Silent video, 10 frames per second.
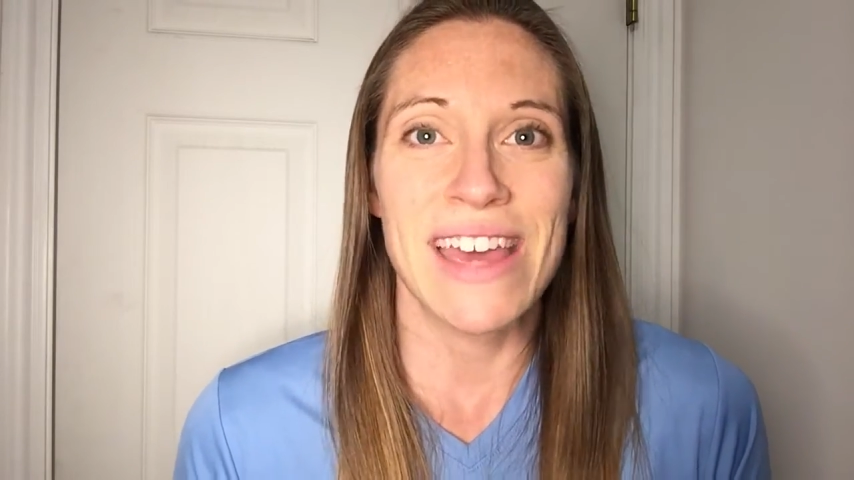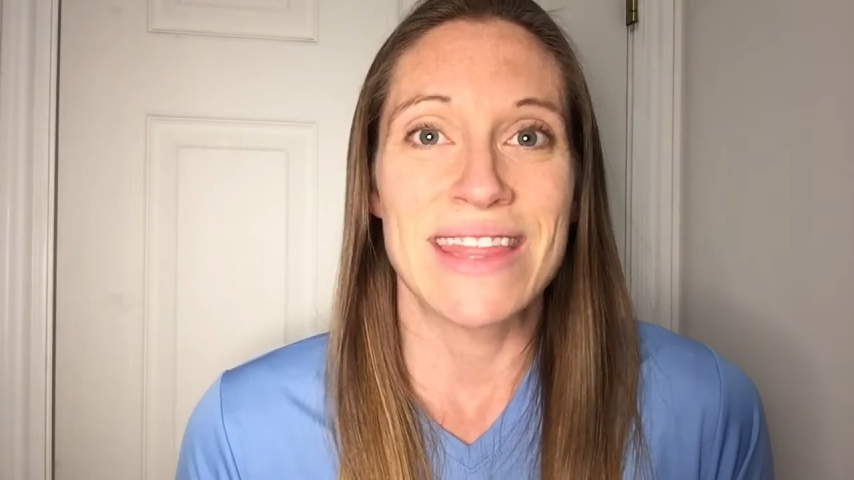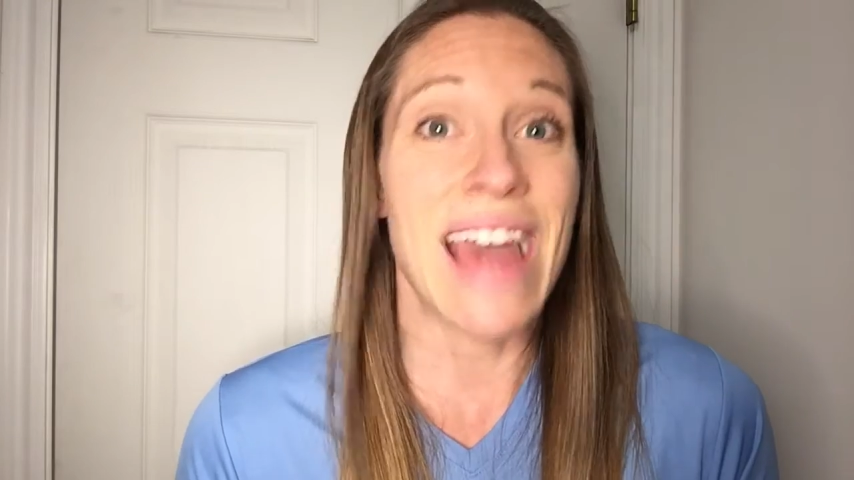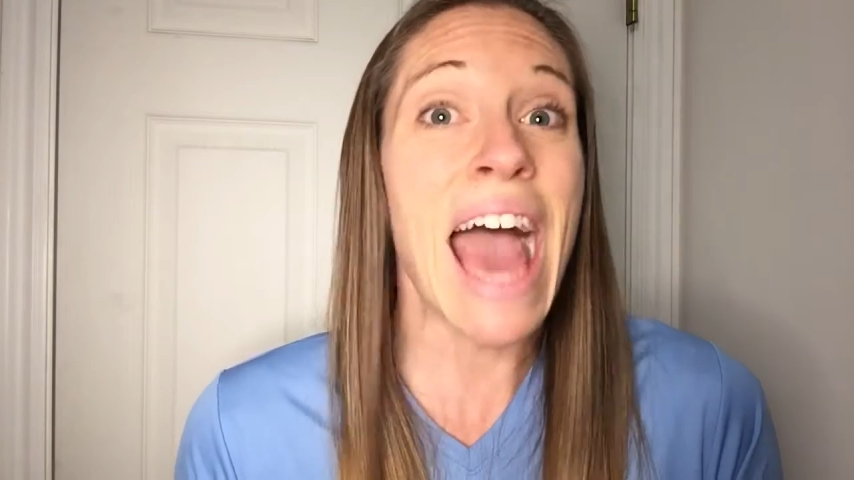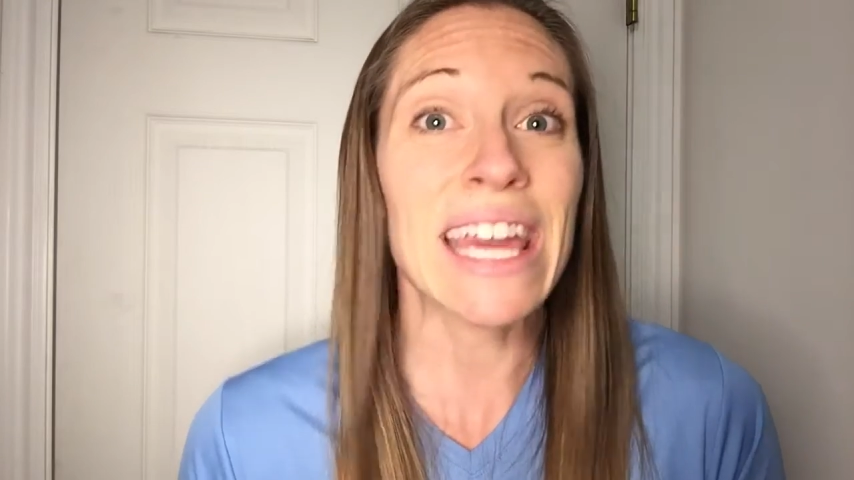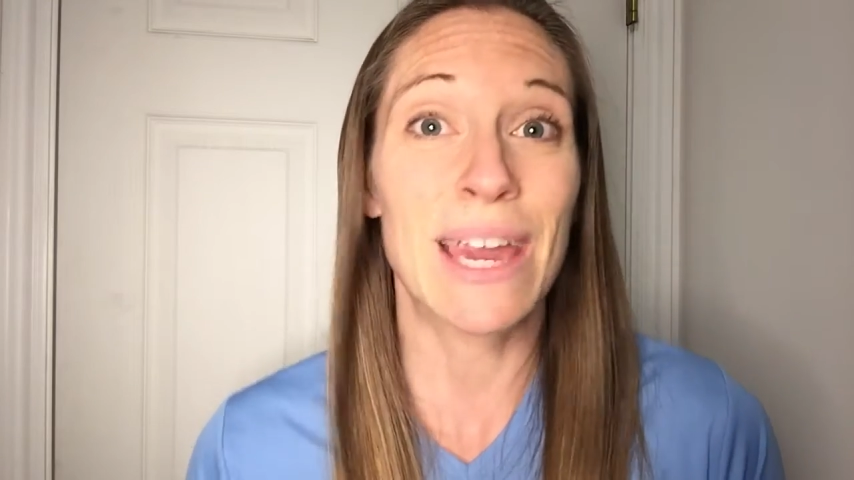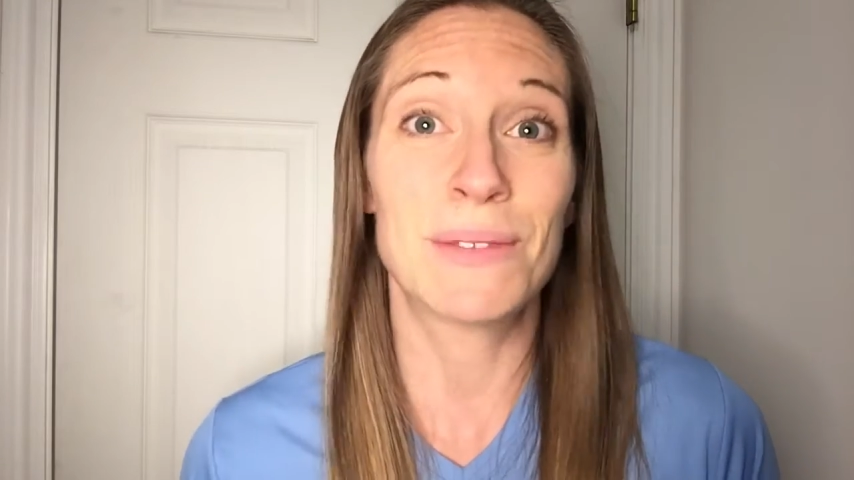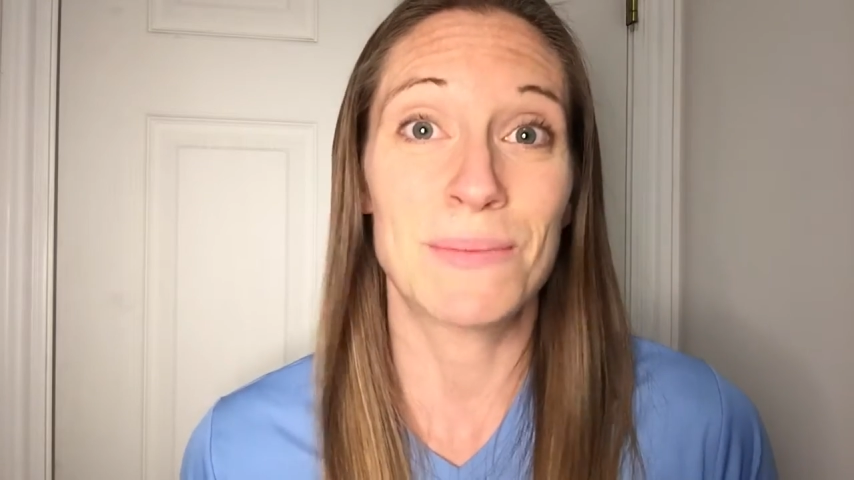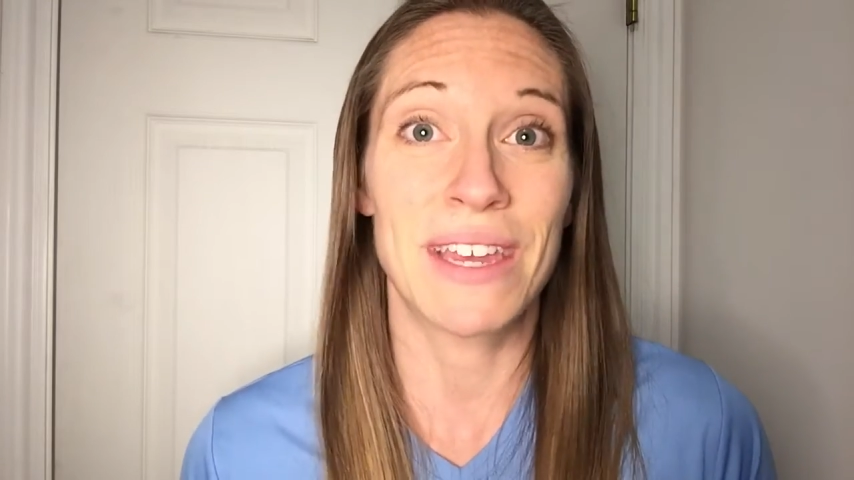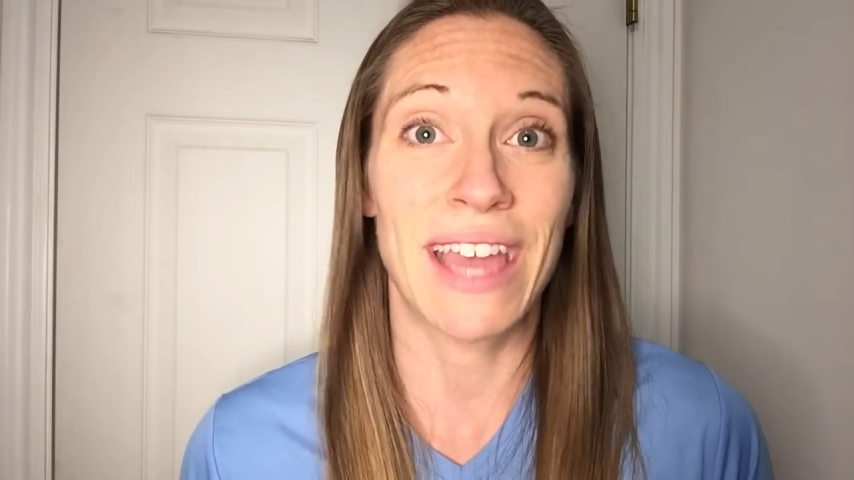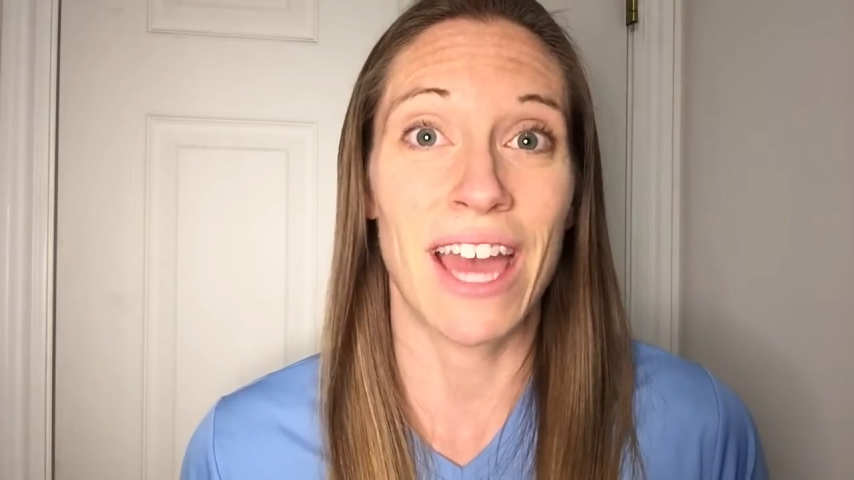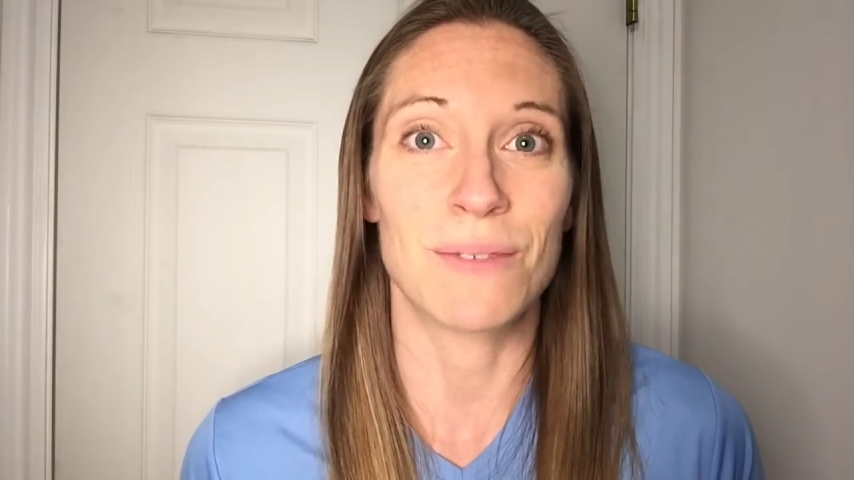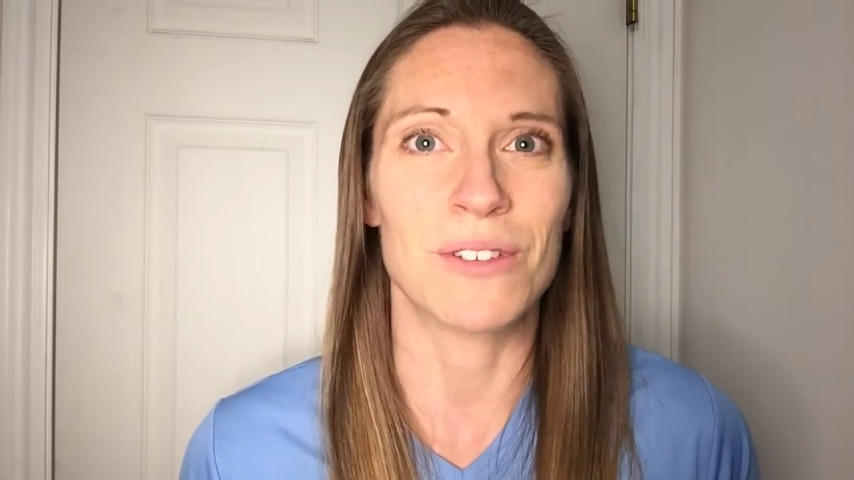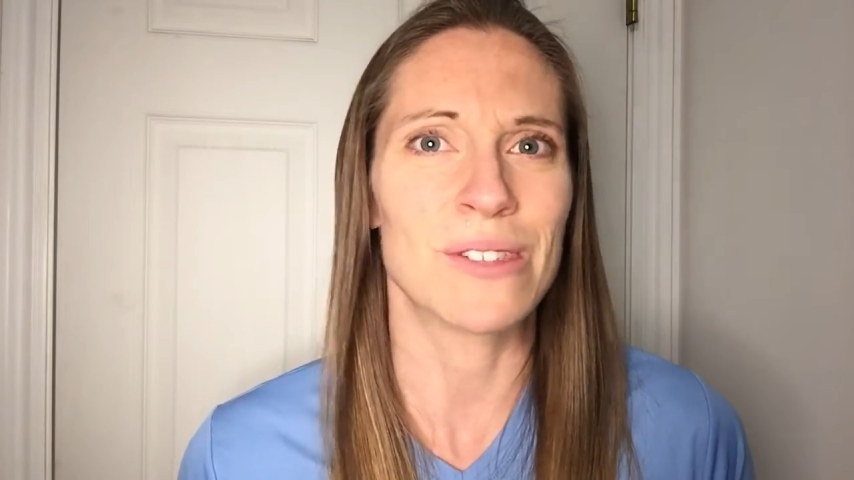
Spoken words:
That keeps me accountable.